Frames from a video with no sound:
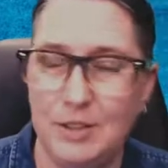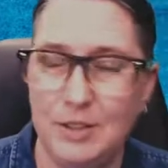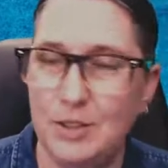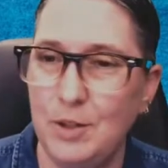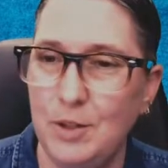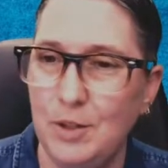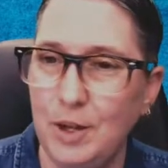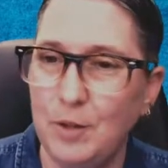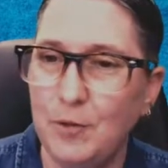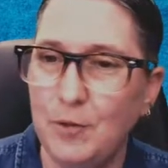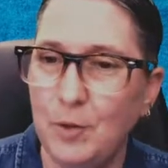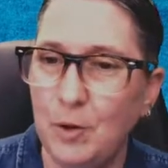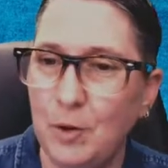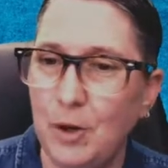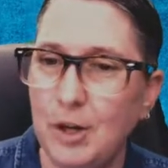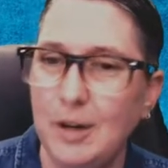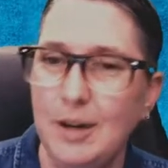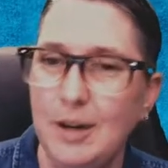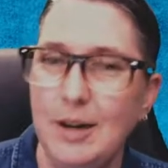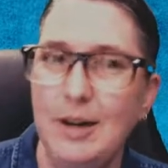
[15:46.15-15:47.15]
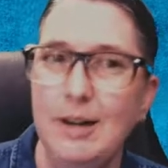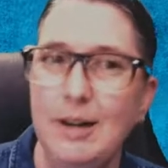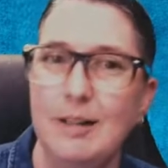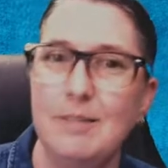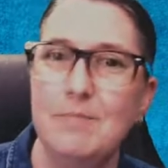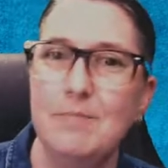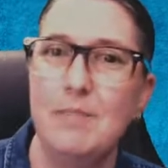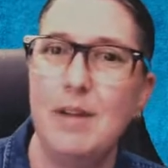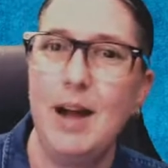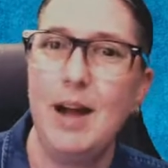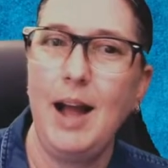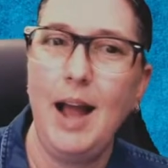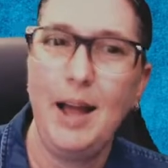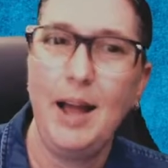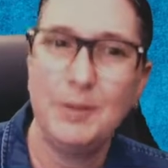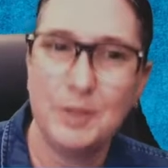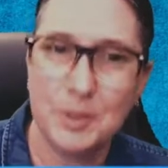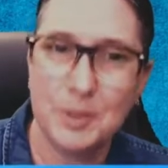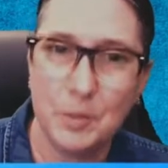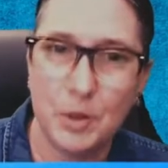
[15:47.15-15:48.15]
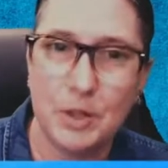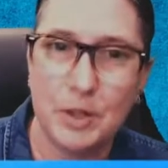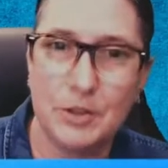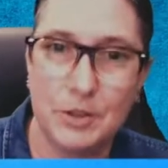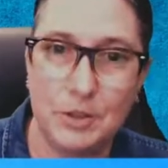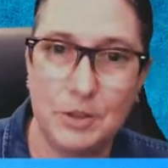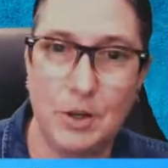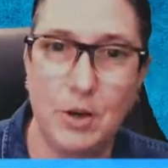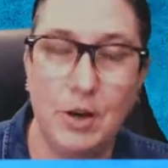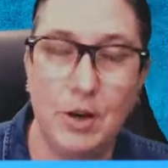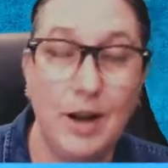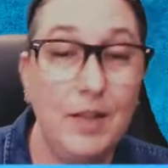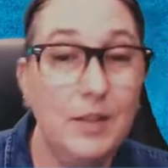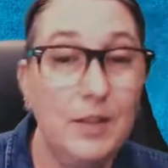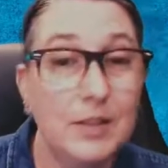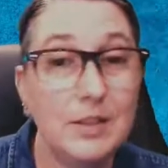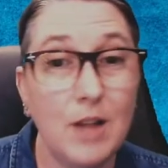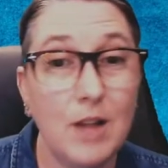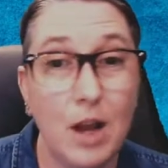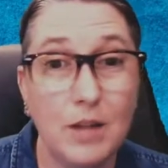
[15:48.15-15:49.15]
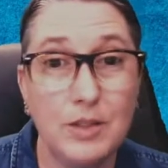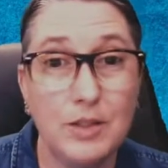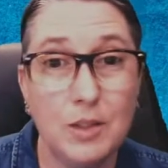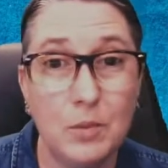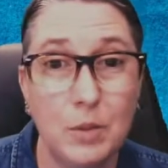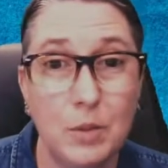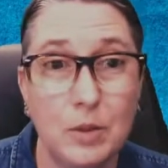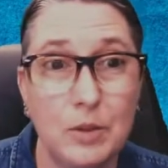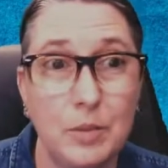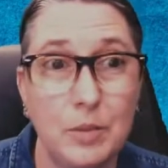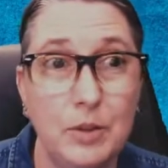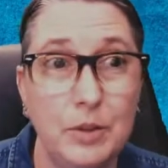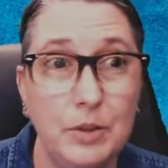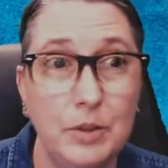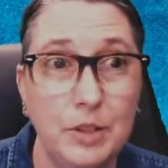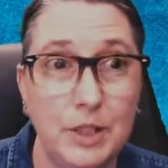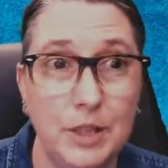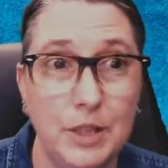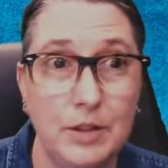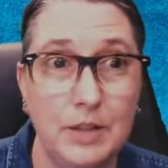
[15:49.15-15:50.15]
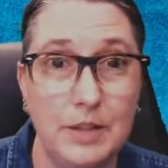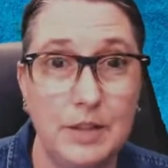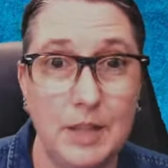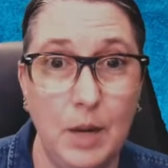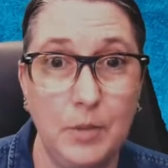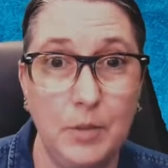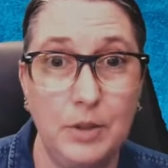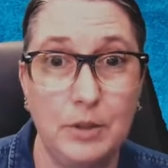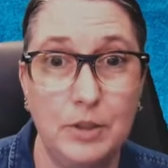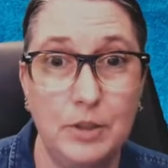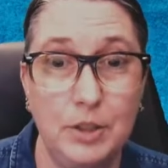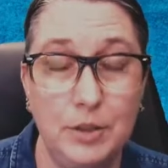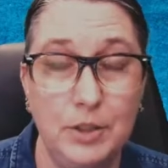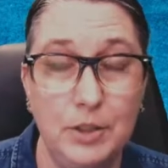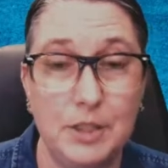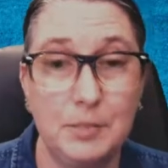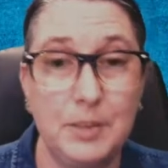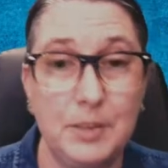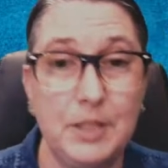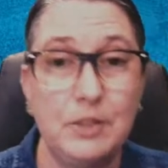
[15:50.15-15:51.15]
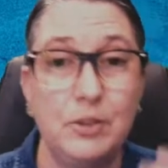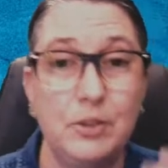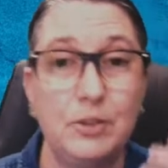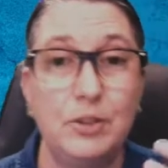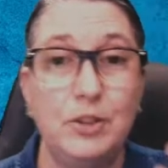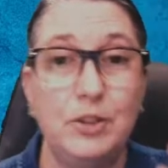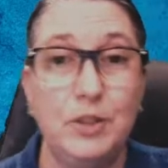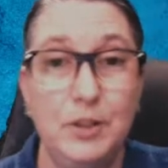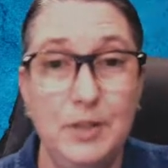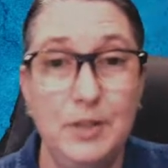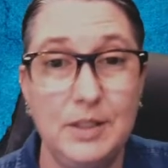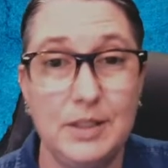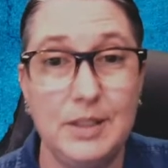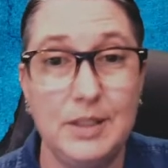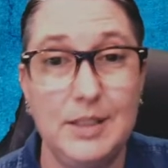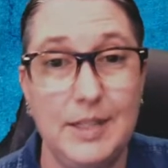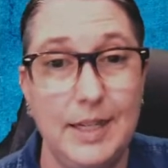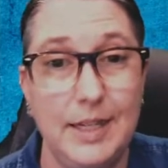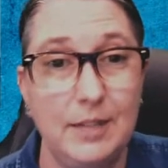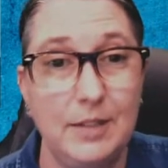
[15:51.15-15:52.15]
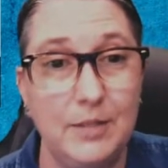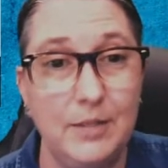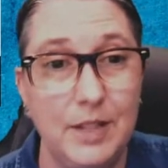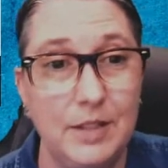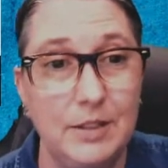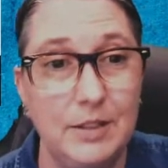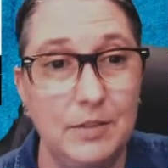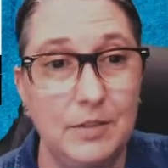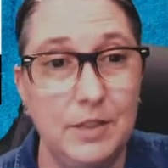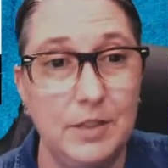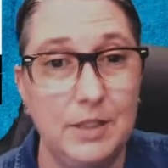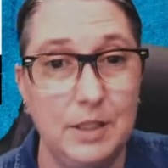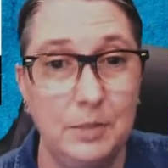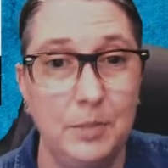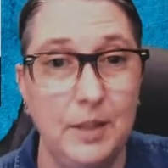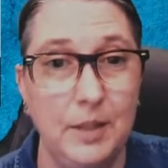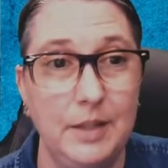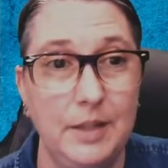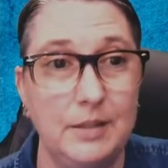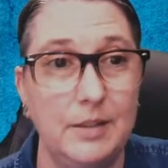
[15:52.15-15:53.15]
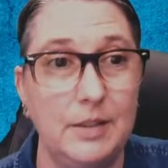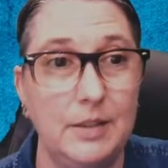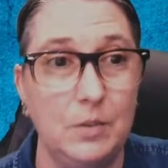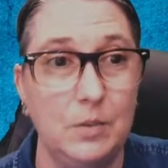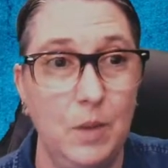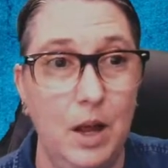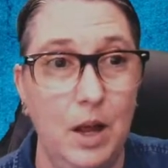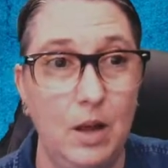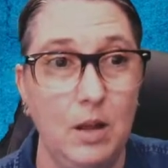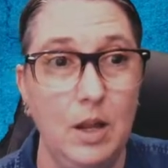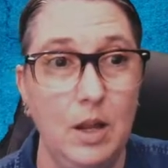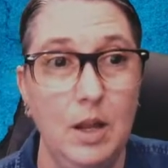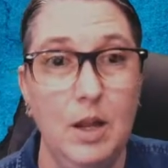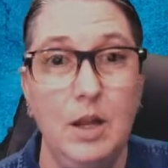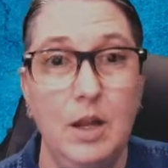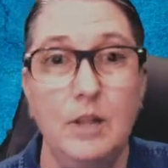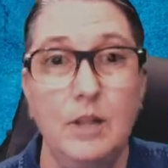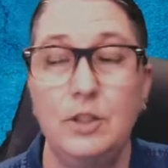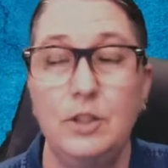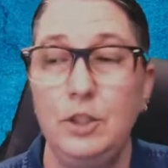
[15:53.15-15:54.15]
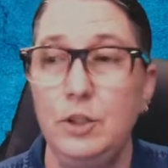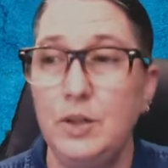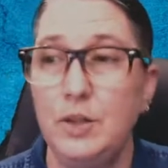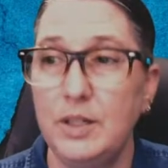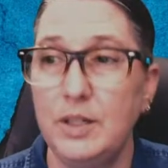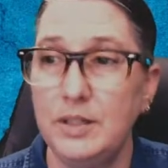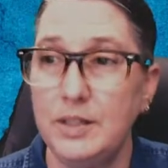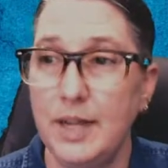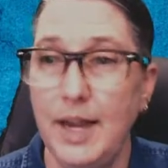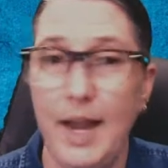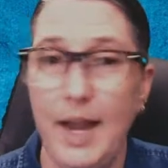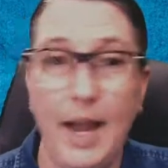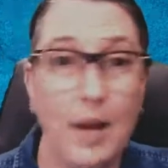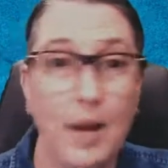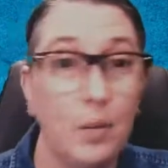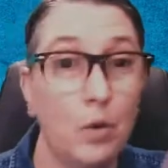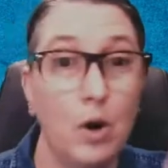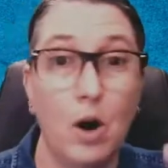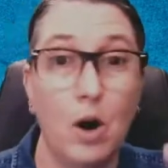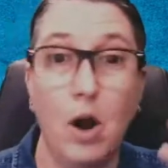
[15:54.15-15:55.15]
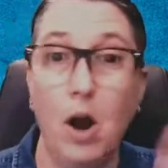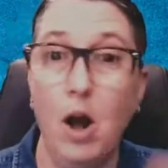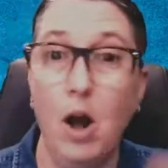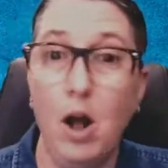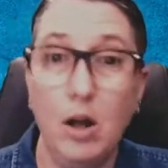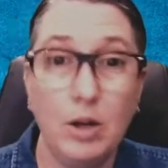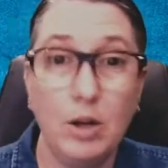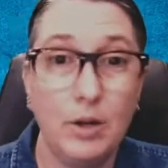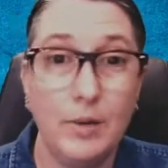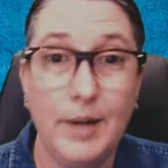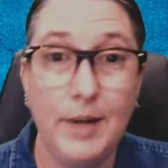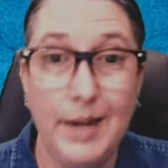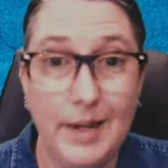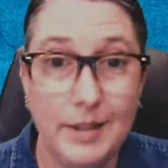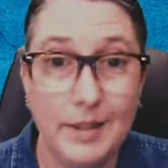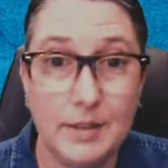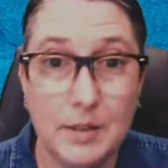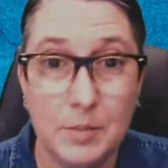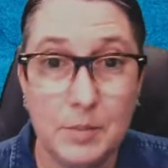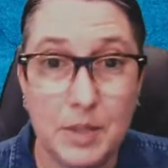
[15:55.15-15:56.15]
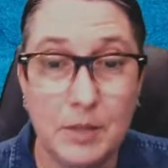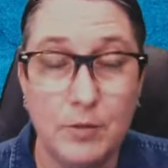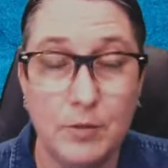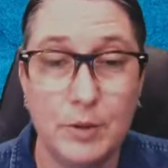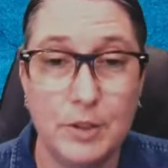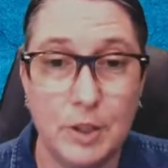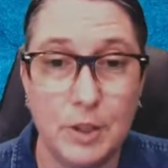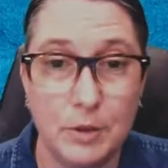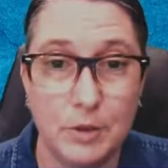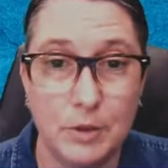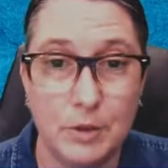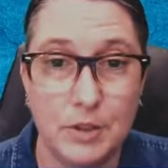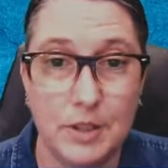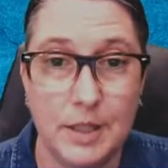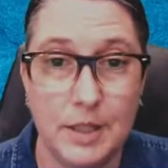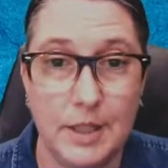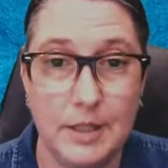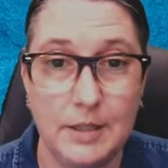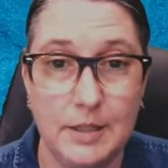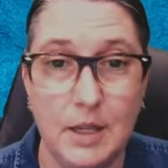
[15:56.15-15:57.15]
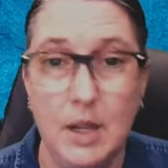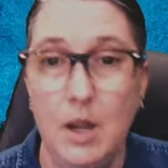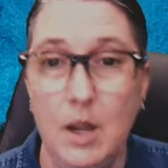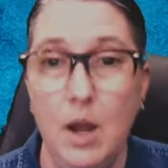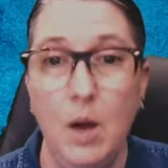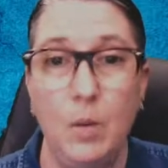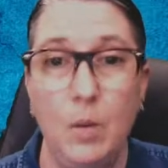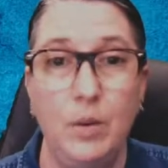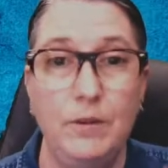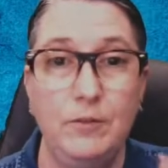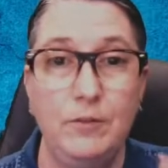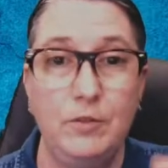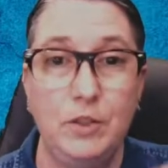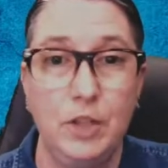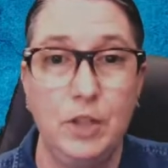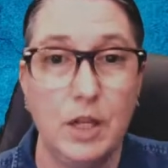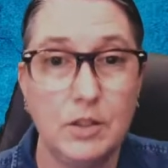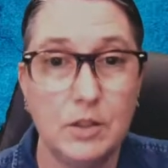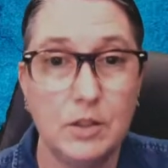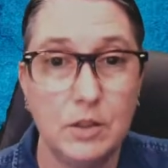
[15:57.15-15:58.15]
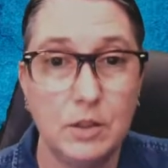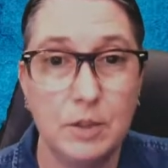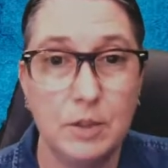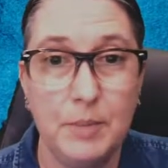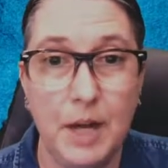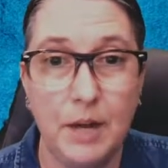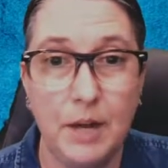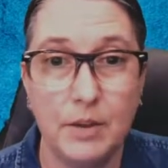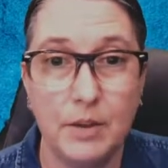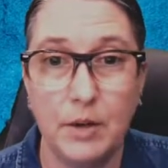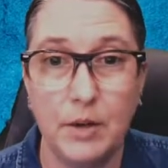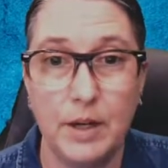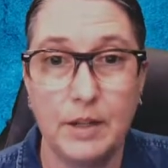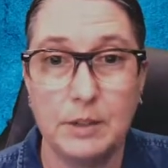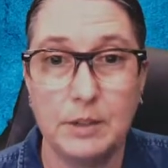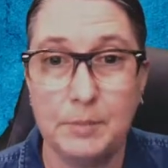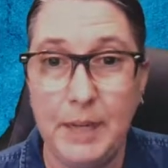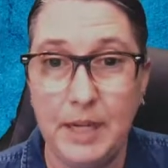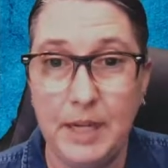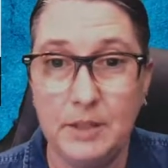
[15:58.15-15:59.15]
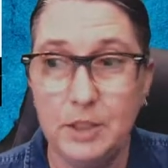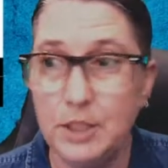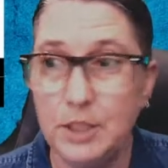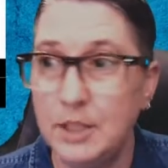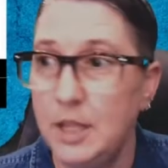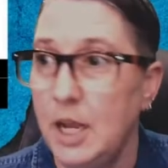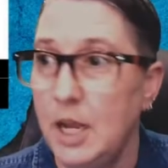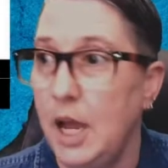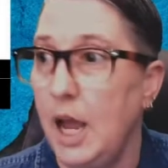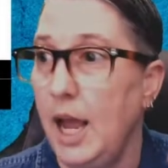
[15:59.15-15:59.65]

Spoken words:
So therefore, I have somewhere to start. And this also works with you sharing this out with your students, because your students can take advantage of the templates as well. So you could say, hey, we're all creating something for social studies. We've just learned about the Great Expansion.